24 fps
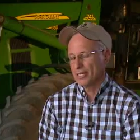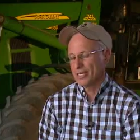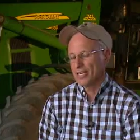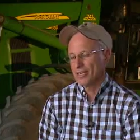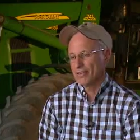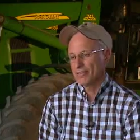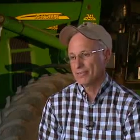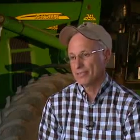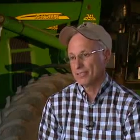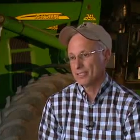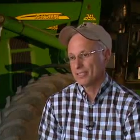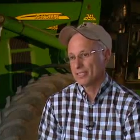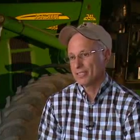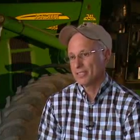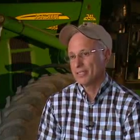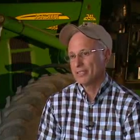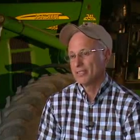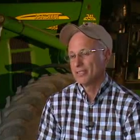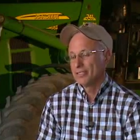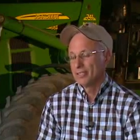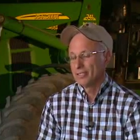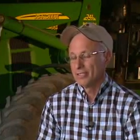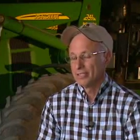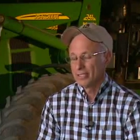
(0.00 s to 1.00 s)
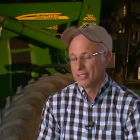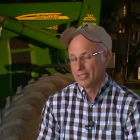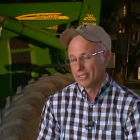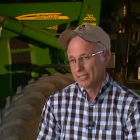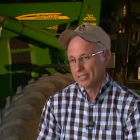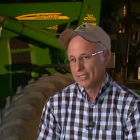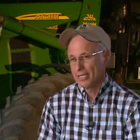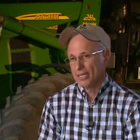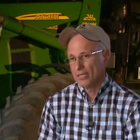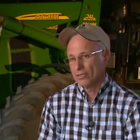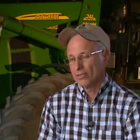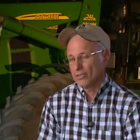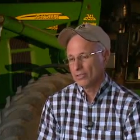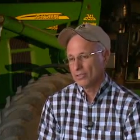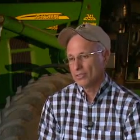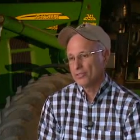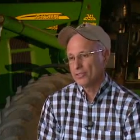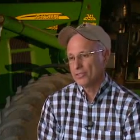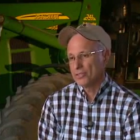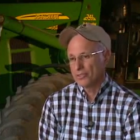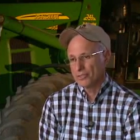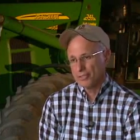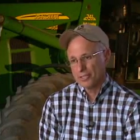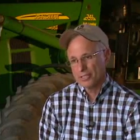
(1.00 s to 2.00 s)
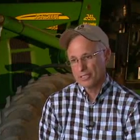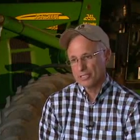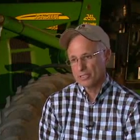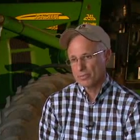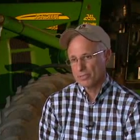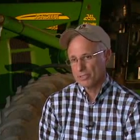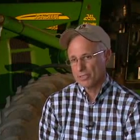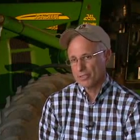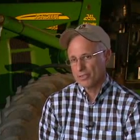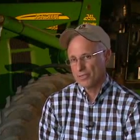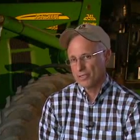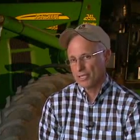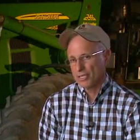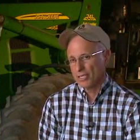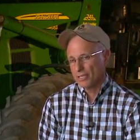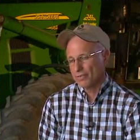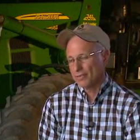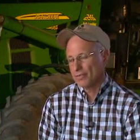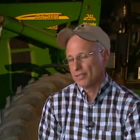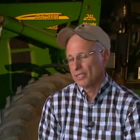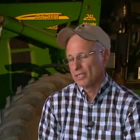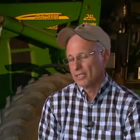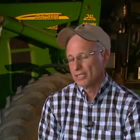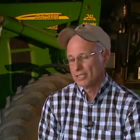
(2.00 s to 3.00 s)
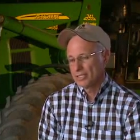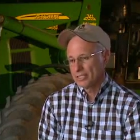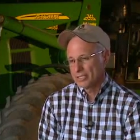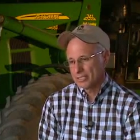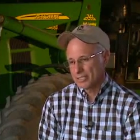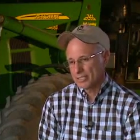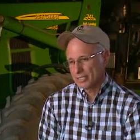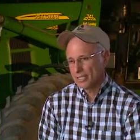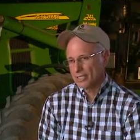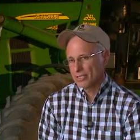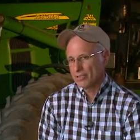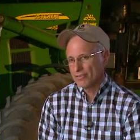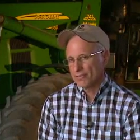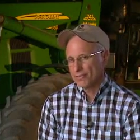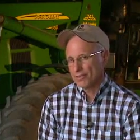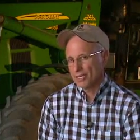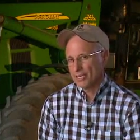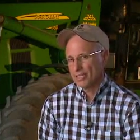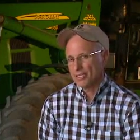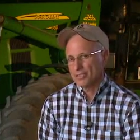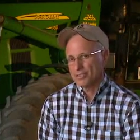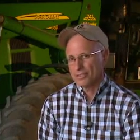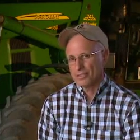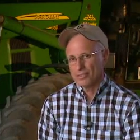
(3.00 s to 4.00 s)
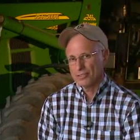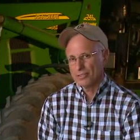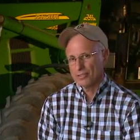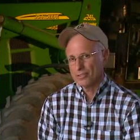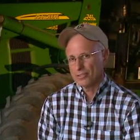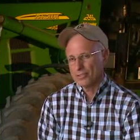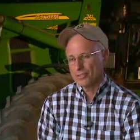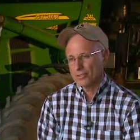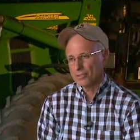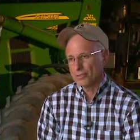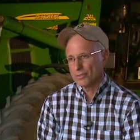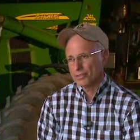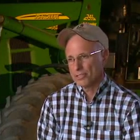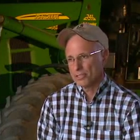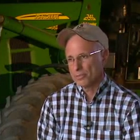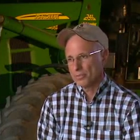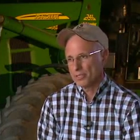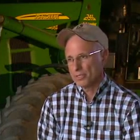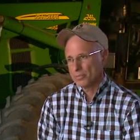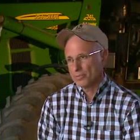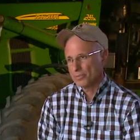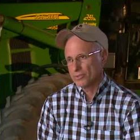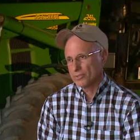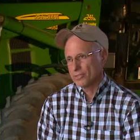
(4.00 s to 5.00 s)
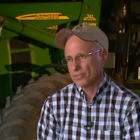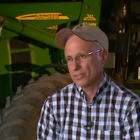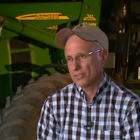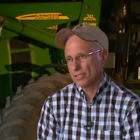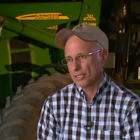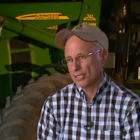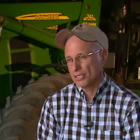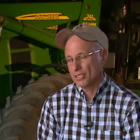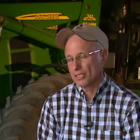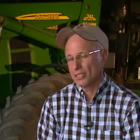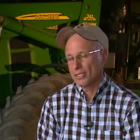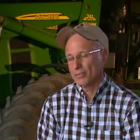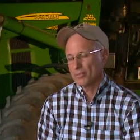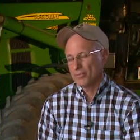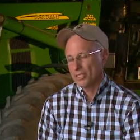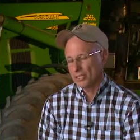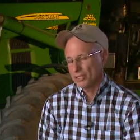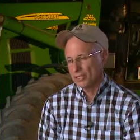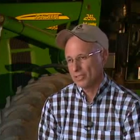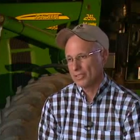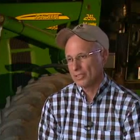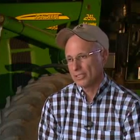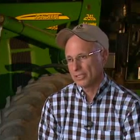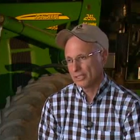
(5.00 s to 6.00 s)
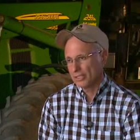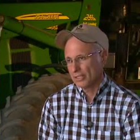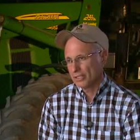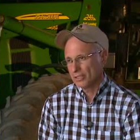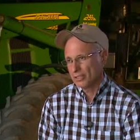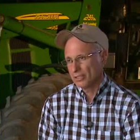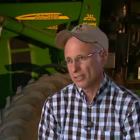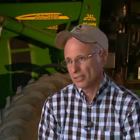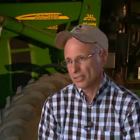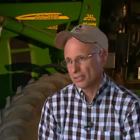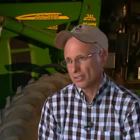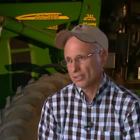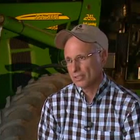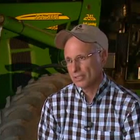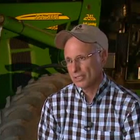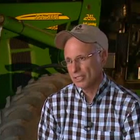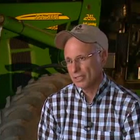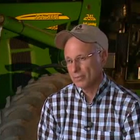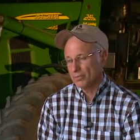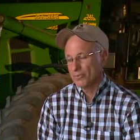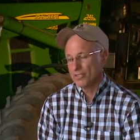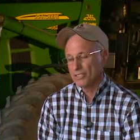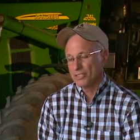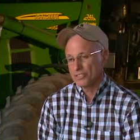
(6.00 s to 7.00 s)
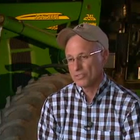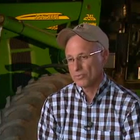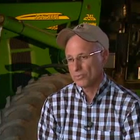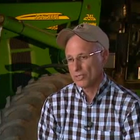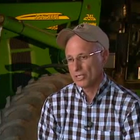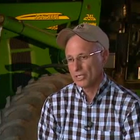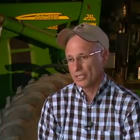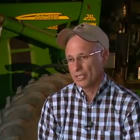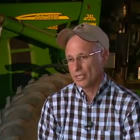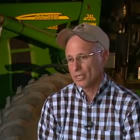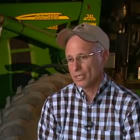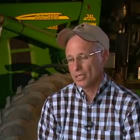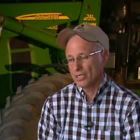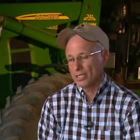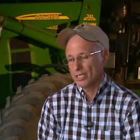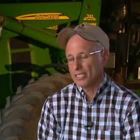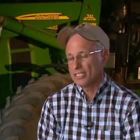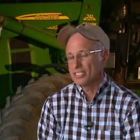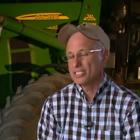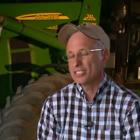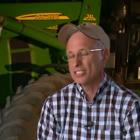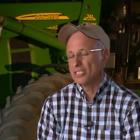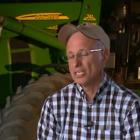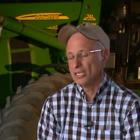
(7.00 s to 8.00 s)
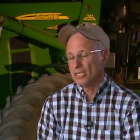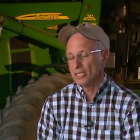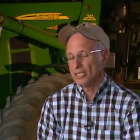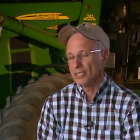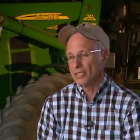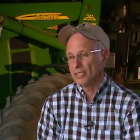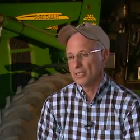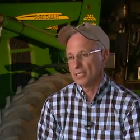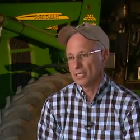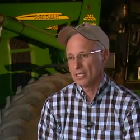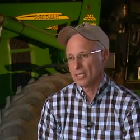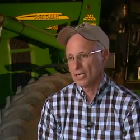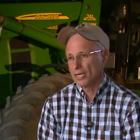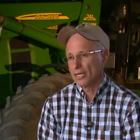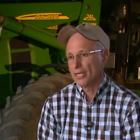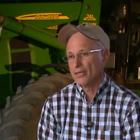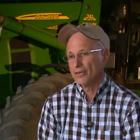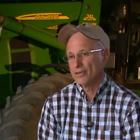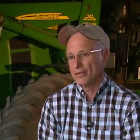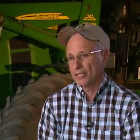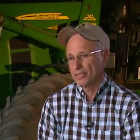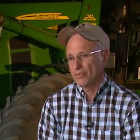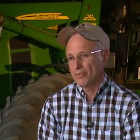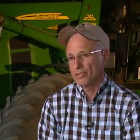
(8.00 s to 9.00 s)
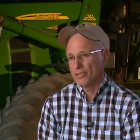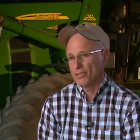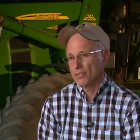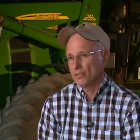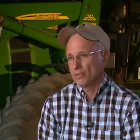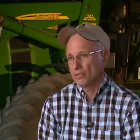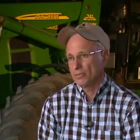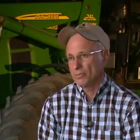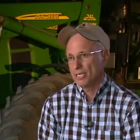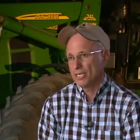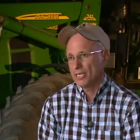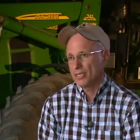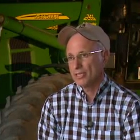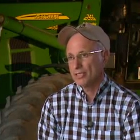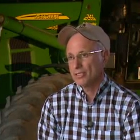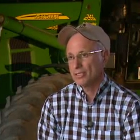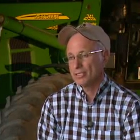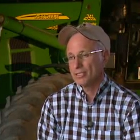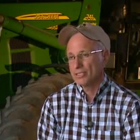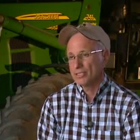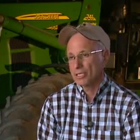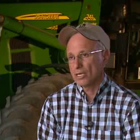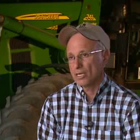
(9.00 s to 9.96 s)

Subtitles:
having to download your USB drive, send a file to your insurance people so they can immediately get on a claim. This way, it's done. I don't even know about it. It's